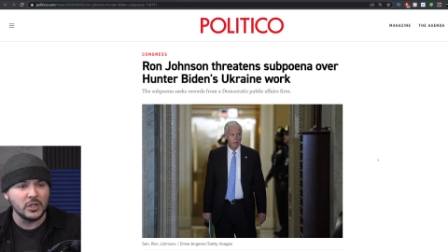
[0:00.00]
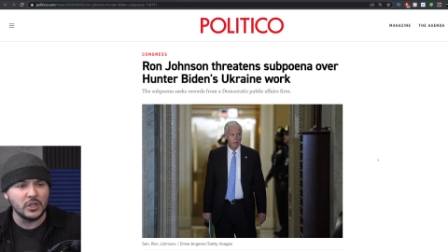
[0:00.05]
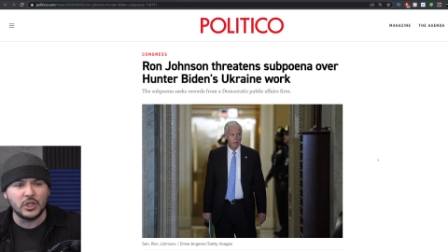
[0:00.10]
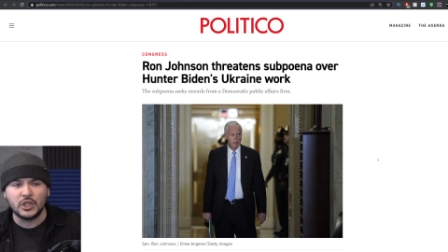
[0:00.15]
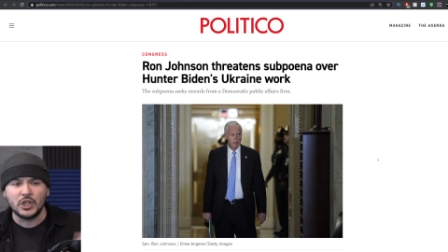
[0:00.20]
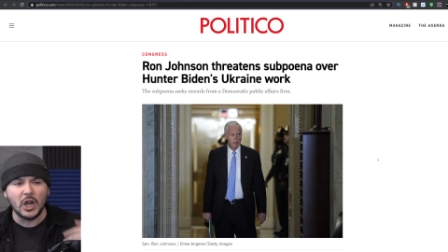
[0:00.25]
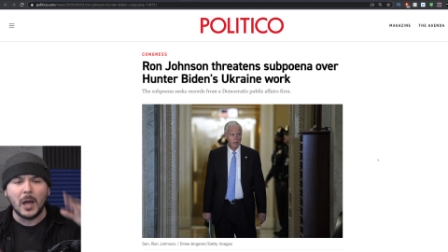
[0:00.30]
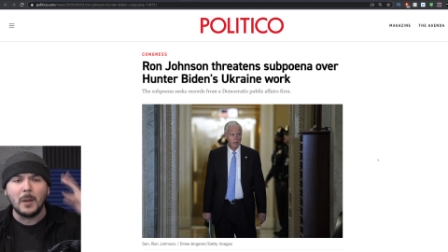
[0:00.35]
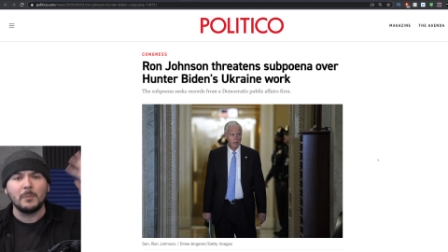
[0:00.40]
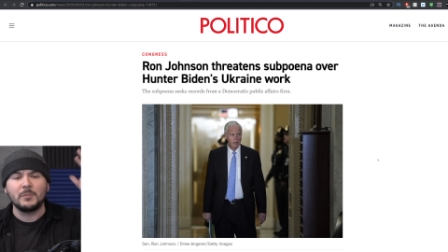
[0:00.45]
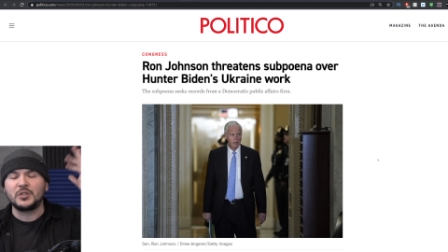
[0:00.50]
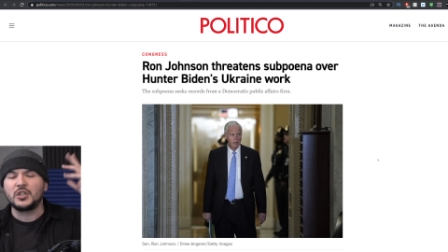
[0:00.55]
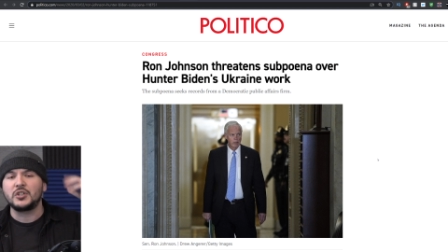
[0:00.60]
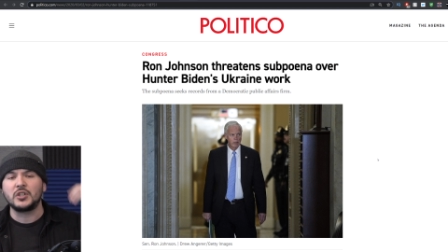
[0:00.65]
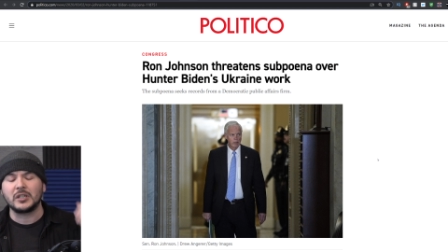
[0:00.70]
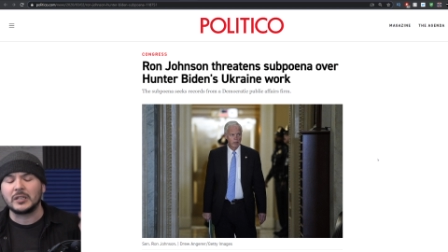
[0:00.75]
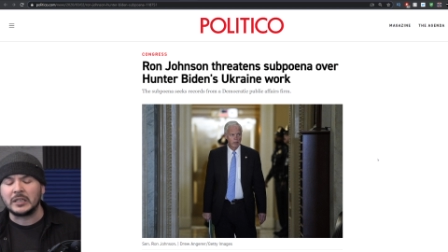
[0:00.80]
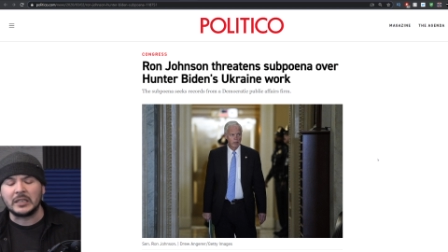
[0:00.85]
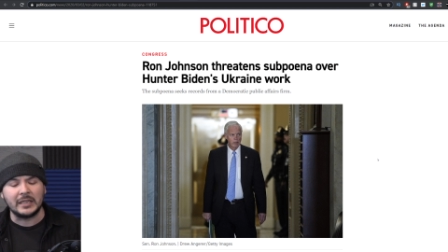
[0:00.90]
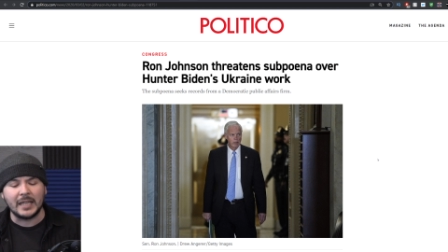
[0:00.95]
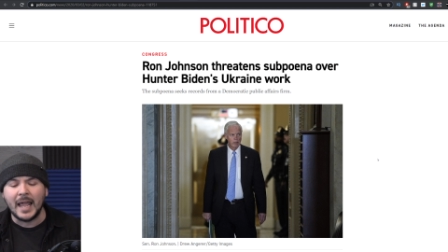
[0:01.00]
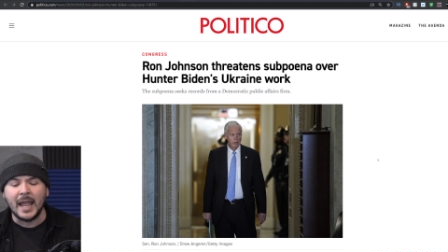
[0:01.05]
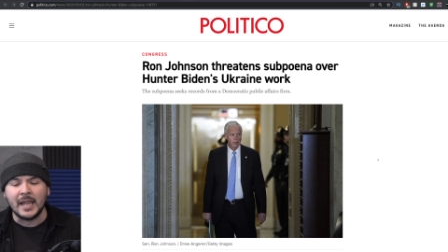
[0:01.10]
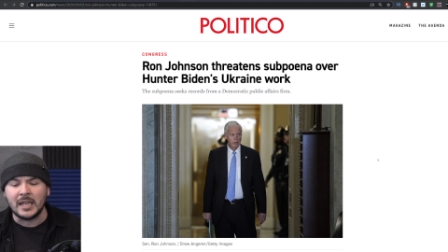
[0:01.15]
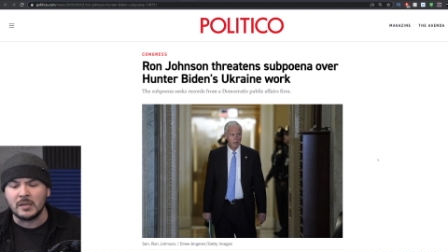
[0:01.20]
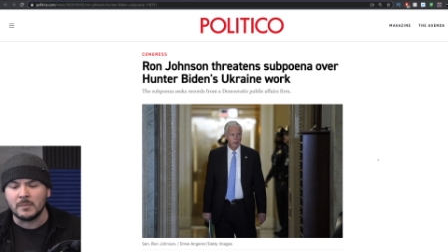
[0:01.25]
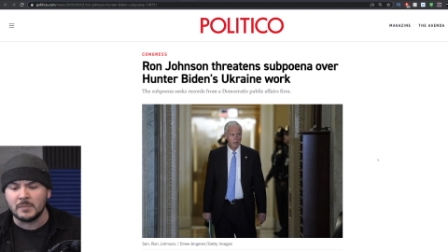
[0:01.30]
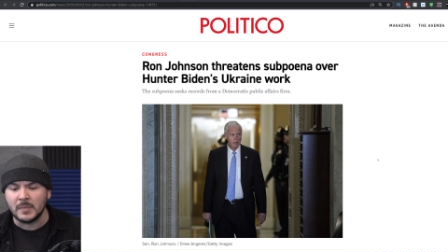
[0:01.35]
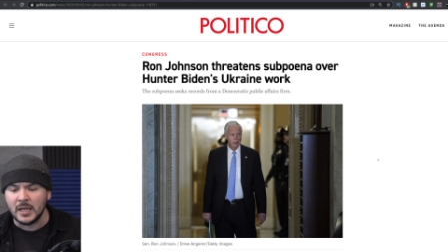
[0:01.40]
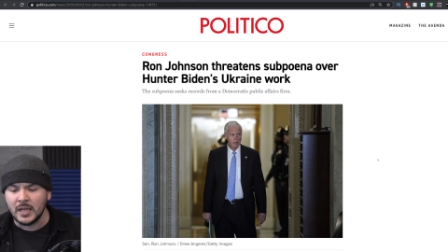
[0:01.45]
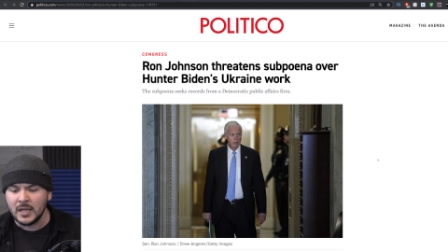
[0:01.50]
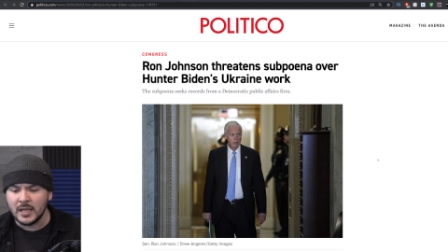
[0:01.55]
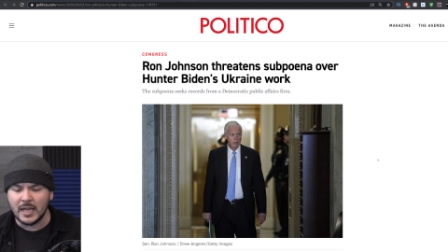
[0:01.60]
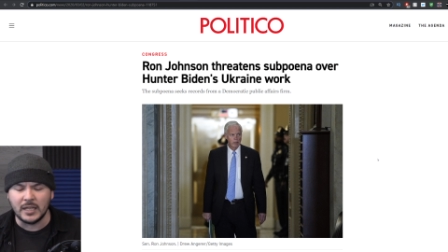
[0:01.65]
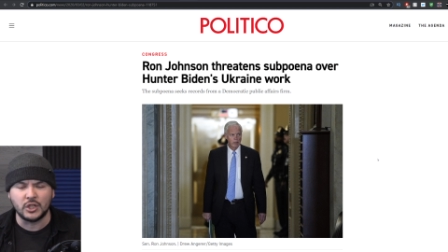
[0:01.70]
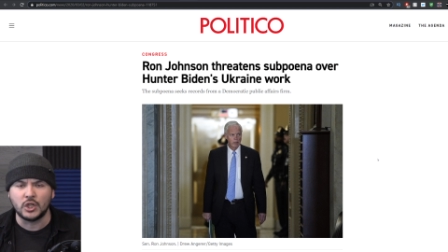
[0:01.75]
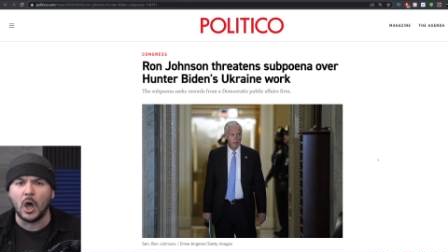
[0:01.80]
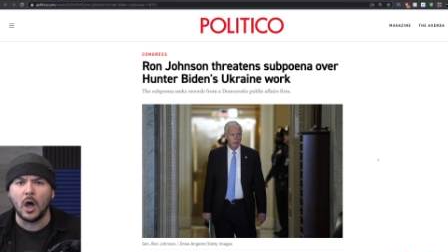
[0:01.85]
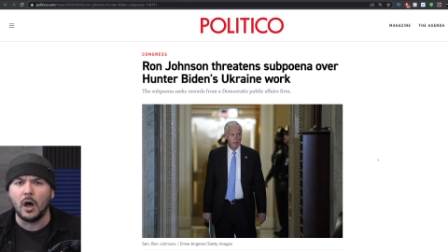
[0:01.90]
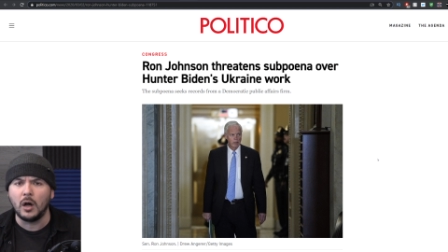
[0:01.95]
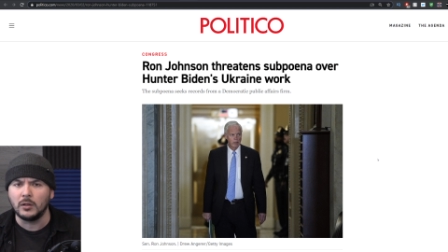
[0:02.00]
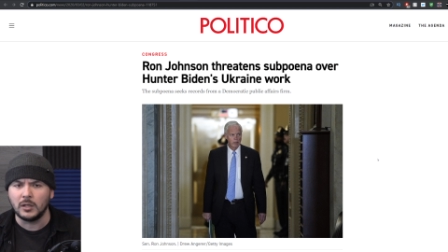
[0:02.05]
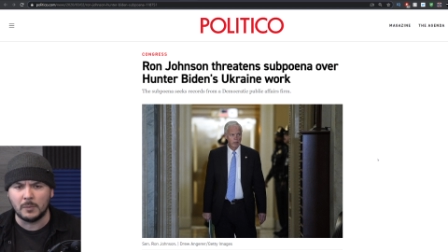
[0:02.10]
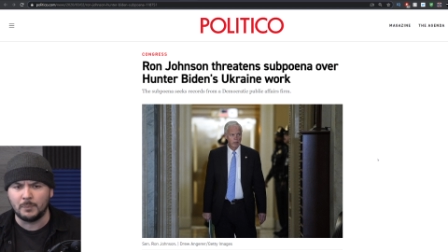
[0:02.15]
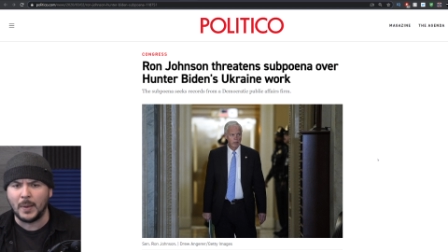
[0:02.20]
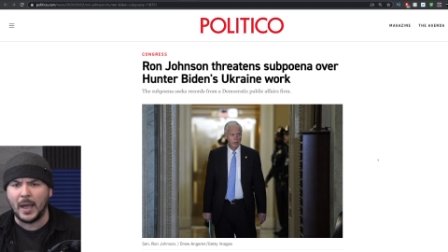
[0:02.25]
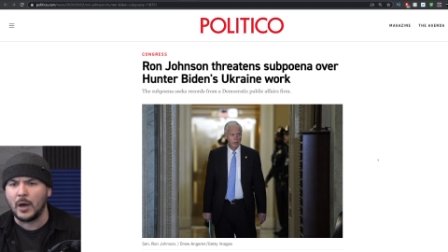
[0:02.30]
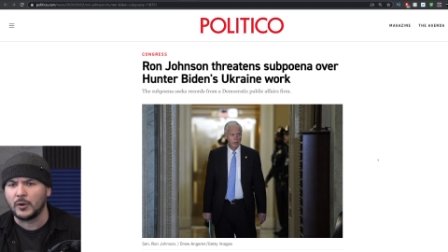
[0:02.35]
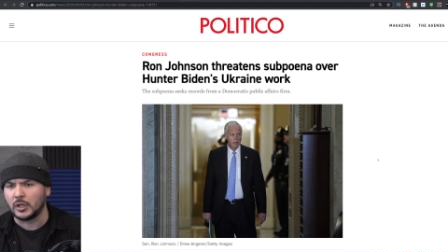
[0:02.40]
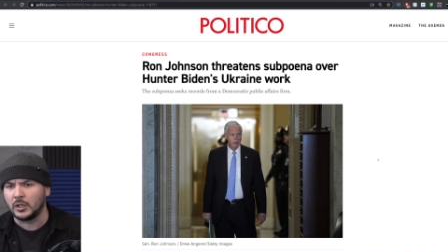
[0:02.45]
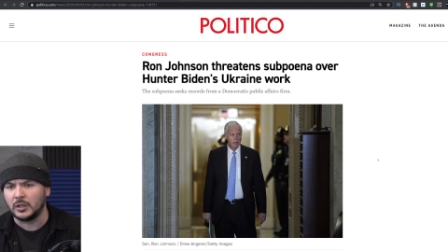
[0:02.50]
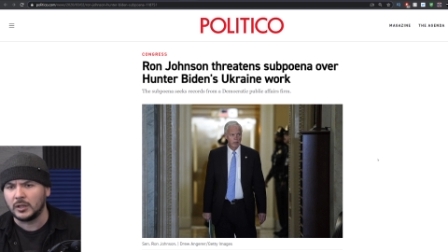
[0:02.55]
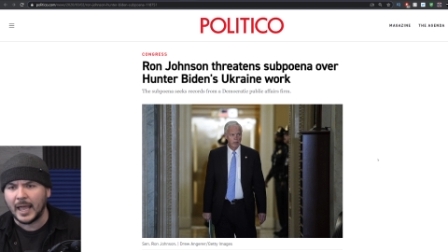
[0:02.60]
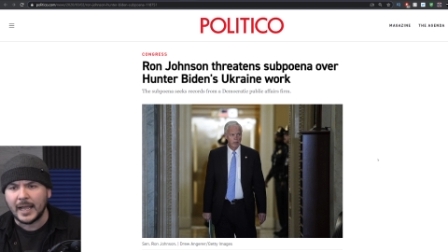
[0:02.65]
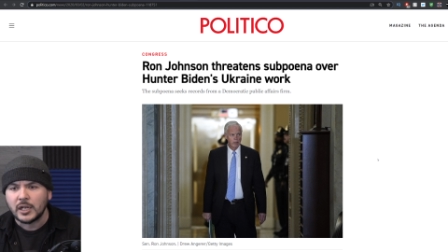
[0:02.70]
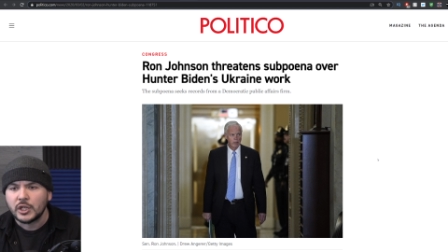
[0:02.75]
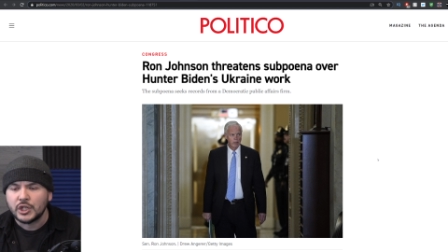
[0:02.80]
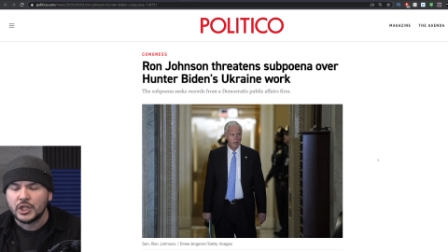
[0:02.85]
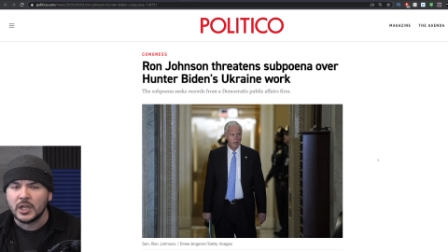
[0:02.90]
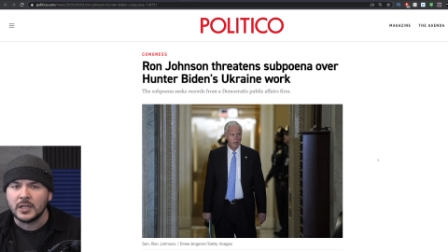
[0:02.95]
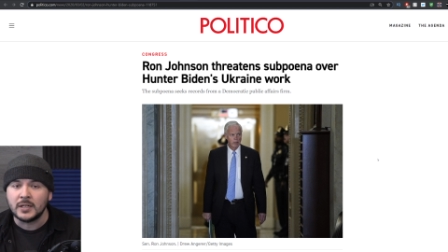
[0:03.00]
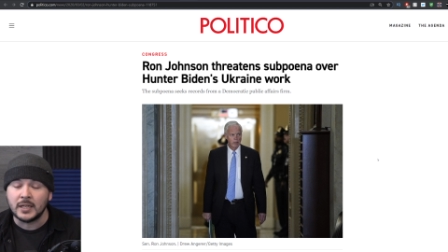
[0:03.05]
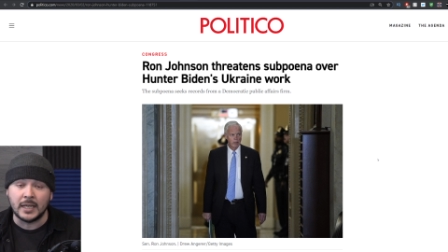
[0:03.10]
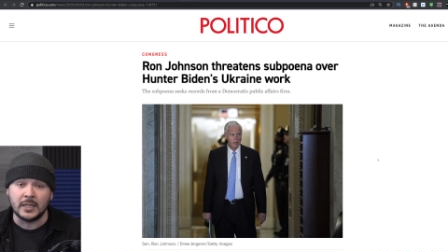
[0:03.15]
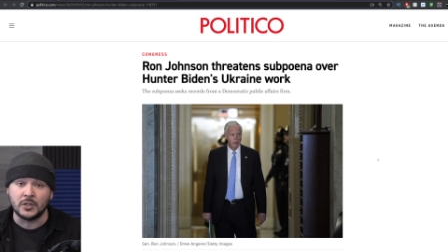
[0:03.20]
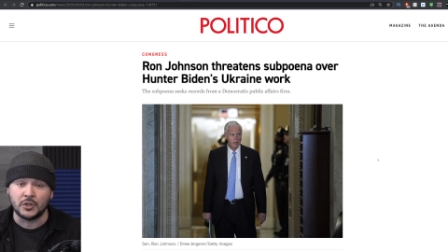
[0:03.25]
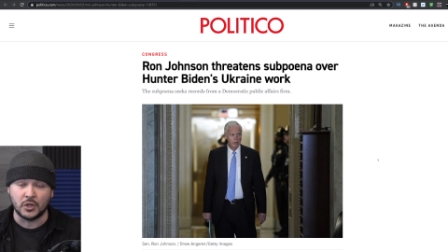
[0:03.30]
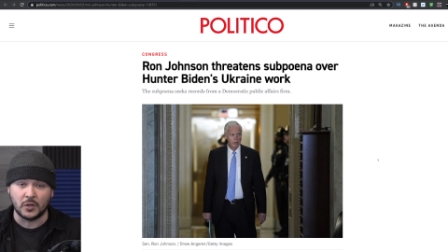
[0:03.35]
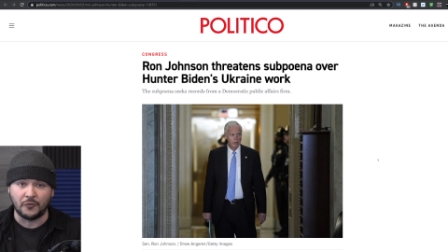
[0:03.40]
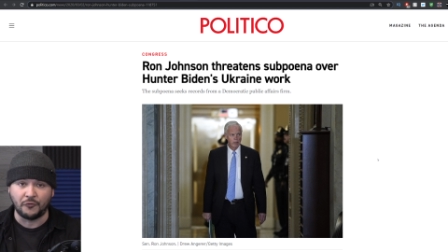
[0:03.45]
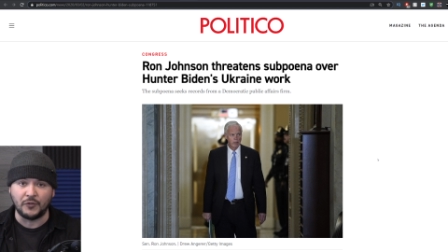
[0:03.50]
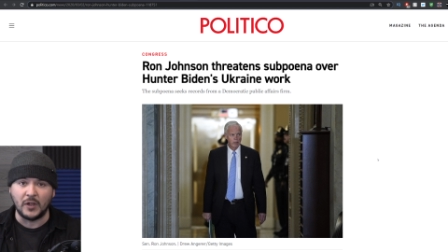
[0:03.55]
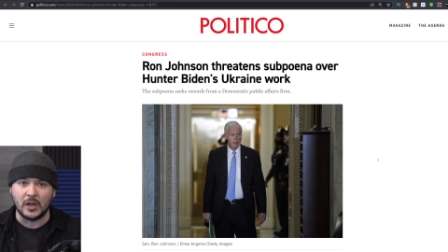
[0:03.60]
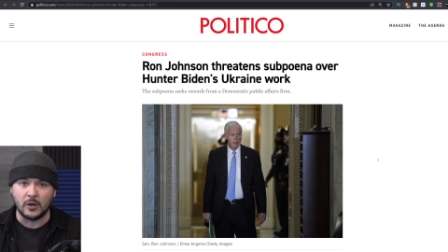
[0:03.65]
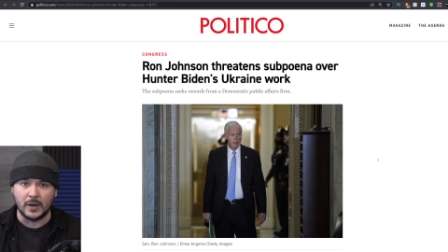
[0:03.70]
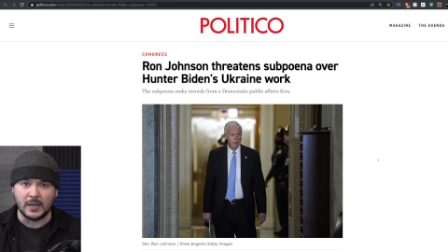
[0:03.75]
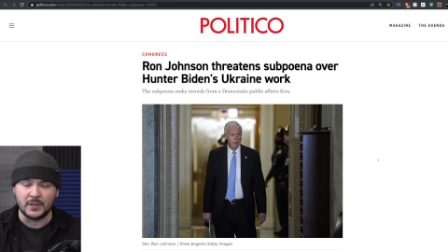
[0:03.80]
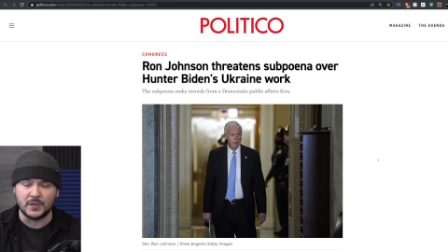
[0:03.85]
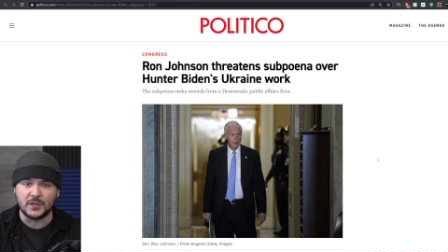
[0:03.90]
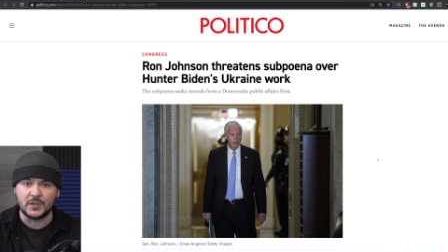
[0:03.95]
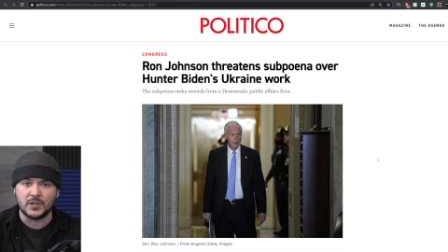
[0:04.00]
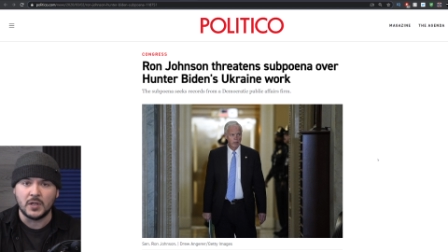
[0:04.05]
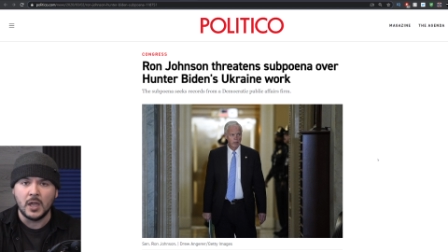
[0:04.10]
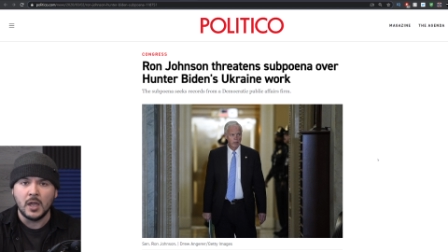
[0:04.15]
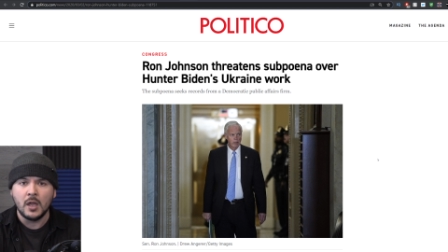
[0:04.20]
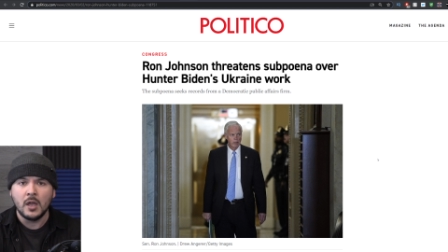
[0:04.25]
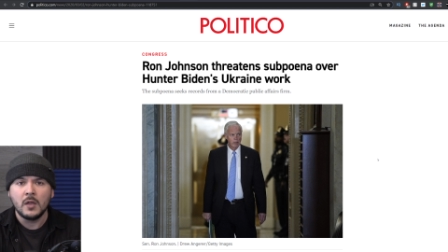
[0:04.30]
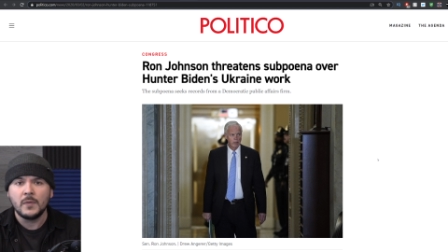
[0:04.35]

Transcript: jumped to claim it's all about election interference.